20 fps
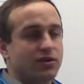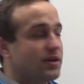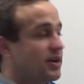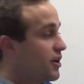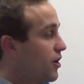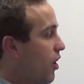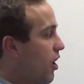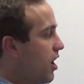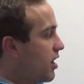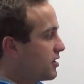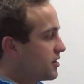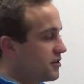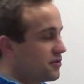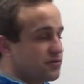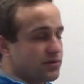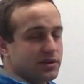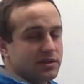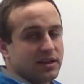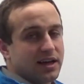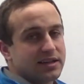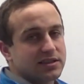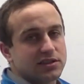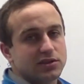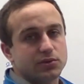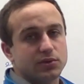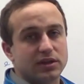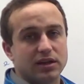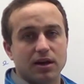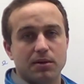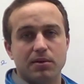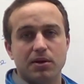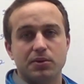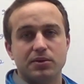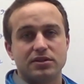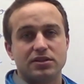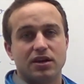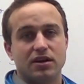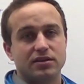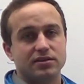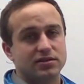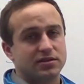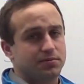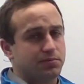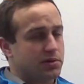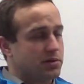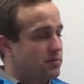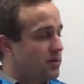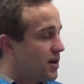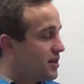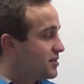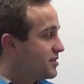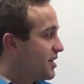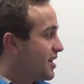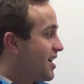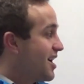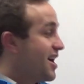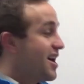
You get all our free lessons. We come out with tons per month.